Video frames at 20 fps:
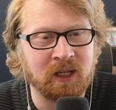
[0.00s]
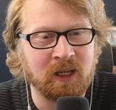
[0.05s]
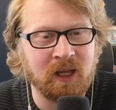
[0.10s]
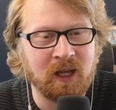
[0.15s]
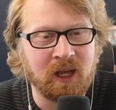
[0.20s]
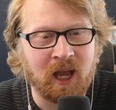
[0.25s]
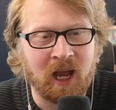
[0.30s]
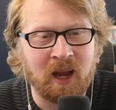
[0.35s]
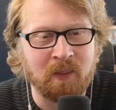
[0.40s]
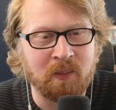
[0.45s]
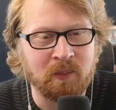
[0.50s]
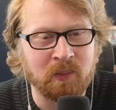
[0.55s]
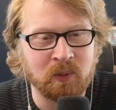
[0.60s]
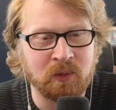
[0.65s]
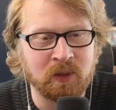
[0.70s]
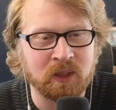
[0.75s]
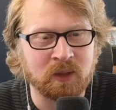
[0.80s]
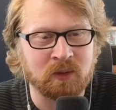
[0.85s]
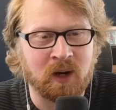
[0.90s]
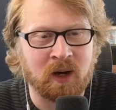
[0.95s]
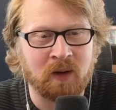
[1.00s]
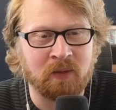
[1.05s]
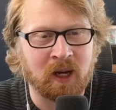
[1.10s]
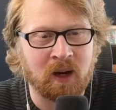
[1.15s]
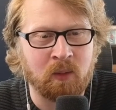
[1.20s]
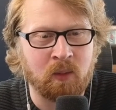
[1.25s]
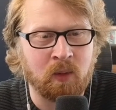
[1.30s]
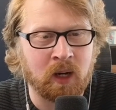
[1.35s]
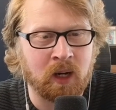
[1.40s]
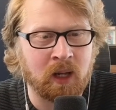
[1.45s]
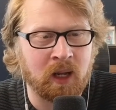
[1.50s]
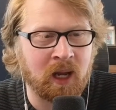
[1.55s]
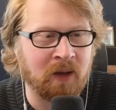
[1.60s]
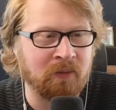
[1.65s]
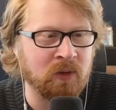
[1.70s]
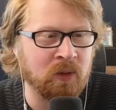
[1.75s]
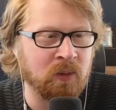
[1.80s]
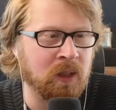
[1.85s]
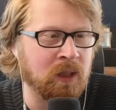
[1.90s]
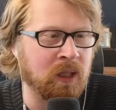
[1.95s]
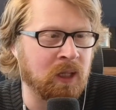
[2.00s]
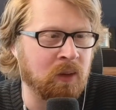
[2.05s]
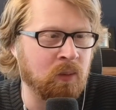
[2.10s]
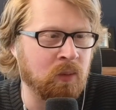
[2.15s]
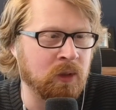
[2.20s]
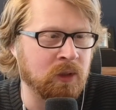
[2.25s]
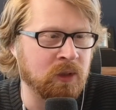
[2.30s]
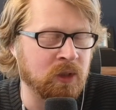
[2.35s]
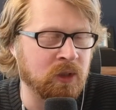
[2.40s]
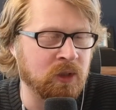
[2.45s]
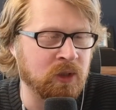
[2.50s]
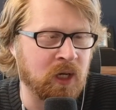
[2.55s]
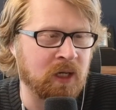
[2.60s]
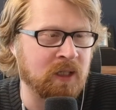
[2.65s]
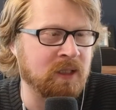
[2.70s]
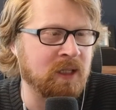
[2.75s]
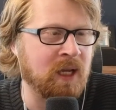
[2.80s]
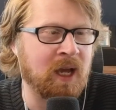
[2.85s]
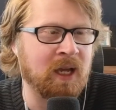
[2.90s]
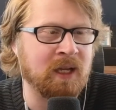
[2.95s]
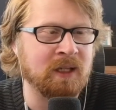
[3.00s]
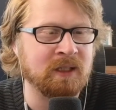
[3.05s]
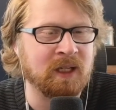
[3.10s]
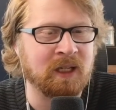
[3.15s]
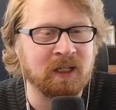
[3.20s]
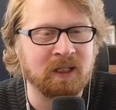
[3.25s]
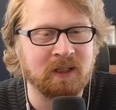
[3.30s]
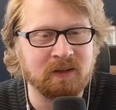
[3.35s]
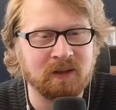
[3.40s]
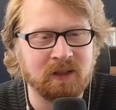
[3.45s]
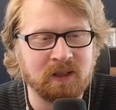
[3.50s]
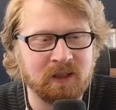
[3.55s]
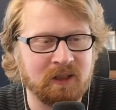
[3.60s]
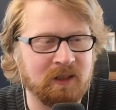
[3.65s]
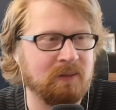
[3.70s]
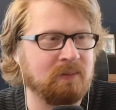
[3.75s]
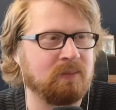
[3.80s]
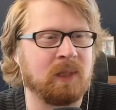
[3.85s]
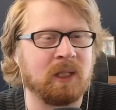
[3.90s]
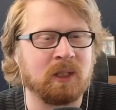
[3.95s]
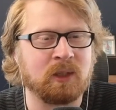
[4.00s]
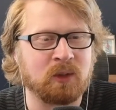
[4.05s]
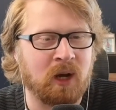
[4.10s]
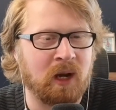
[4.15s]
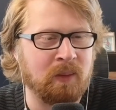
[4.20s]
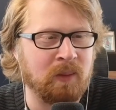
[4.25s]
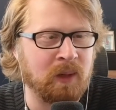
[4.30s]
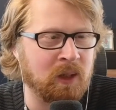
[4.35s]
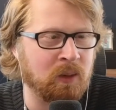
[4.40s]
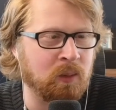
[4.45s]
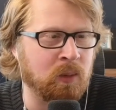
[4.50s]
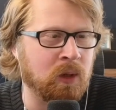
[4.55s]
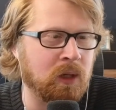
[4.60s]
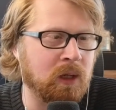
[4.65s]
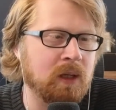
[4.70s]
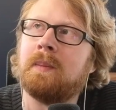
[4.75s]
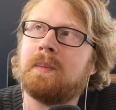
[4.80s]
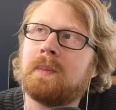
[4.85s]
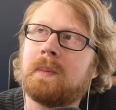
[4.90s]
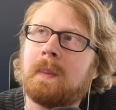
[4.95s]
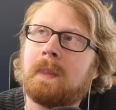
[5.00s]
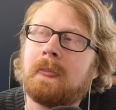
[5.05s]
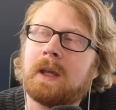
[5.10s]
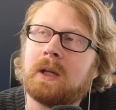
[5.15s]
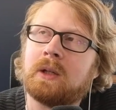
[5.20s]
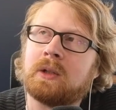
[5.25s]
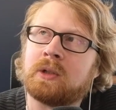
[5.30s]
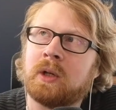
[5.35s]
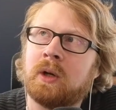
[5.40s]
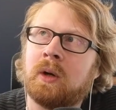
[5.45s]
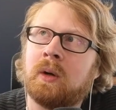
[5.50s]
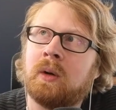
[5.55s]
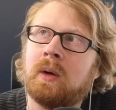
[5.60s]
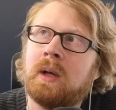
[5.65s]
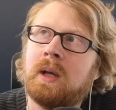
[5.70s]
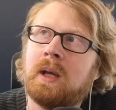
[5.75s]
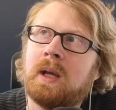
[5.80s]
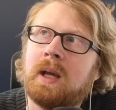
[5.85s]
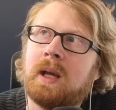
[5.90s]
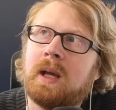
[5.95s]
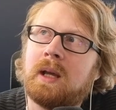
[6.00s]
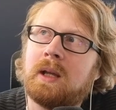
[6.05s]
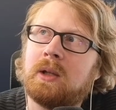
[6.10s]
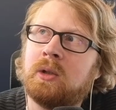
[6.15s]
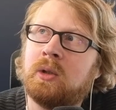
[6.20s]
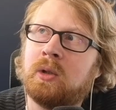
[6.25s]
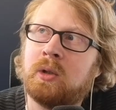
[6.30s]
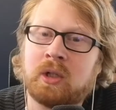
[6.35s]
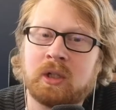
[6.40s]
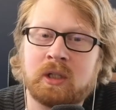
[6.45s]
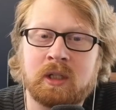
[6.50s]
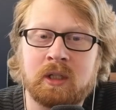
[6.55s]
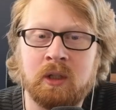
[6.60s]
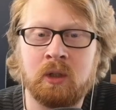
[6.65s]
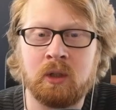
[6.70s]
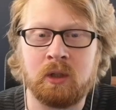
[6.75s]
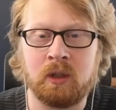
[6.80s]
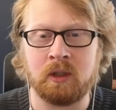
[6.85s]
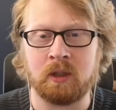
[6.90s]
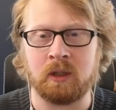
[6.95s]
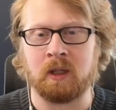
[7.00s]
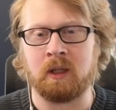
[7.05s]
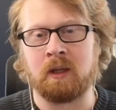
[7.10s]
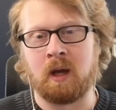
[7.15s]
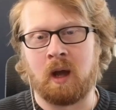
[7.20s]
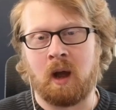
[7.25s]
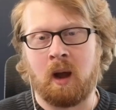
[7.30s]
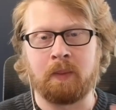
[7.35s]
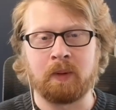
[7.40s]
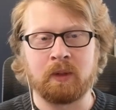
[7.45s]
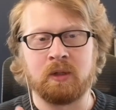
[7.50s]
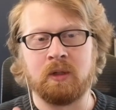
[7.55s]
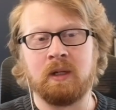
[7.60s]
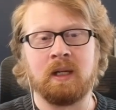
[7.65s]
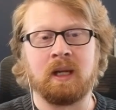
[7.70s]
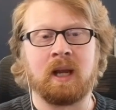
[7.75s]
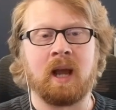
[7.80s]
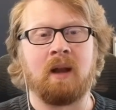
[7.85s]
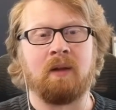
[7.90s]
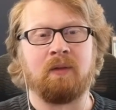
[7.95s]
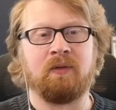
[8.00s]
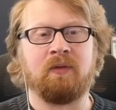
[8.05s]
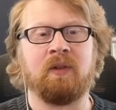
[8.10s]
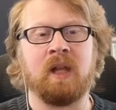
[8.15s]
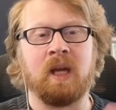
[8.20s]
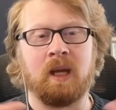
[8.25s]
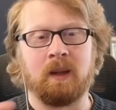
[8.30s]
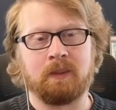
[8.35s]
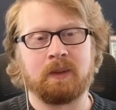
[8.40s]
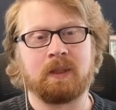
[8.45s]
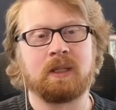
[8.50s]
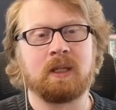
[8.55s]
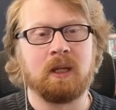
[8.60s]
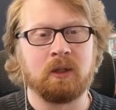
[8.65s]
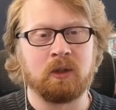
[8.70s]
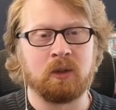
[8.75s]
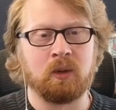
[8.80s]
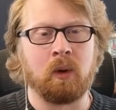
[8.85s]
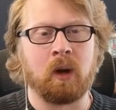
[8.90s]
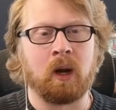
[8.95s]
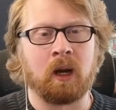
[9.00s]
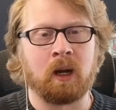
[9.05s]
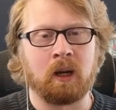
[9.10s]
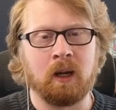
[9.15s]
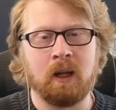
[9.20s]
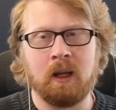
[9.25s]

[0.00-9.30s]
hey, I'm doing this round. Like, I want to have you in. Like, what's your check size? Like, let's try to make it work. So the opportunity kind of flips to where,